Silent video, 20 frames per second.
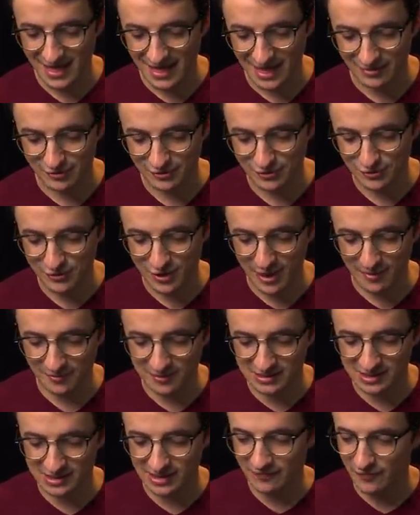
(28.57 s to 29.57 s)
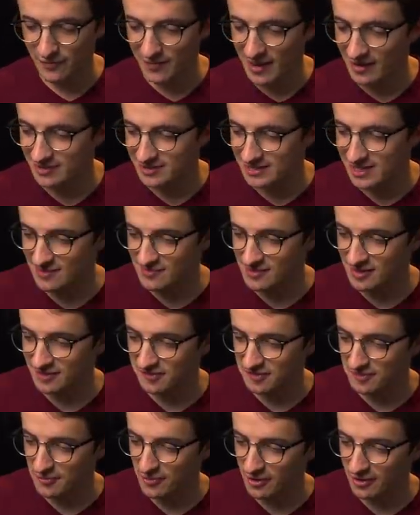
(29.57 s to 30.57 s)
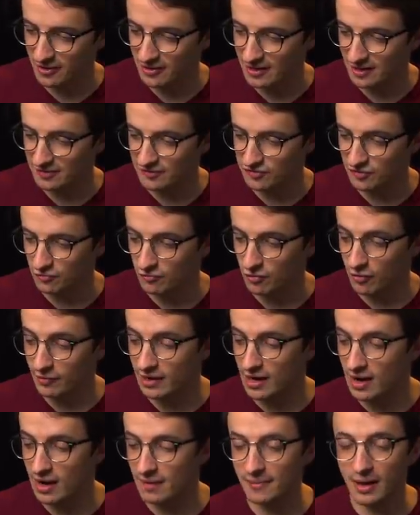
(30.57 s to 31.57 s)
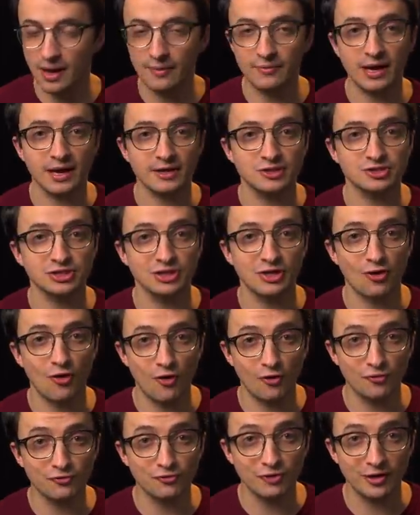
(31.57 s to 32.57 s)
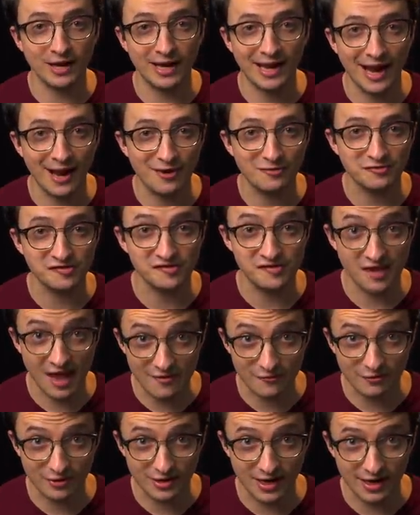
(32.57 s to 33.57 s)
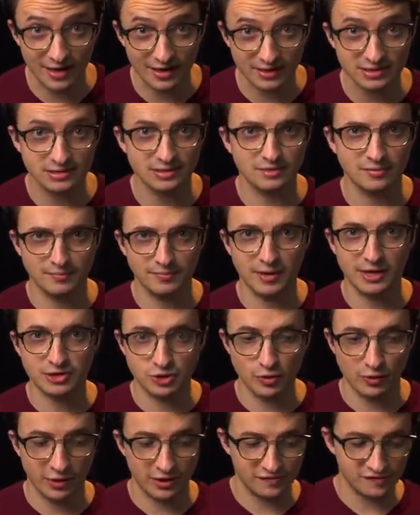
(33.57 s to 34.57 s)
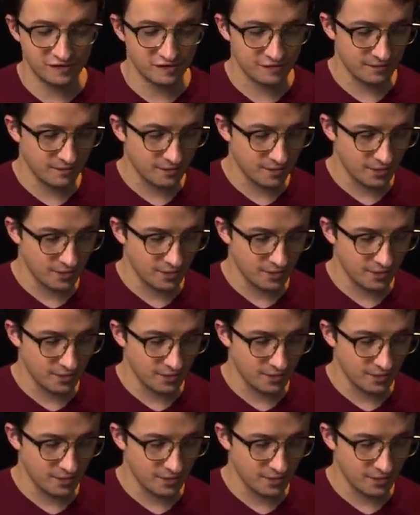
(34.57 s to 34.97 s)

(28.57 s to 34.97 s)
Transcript: Now the two couples live about 10 minutes apart, and so growing up, I would actually alternate houses every night, by choice.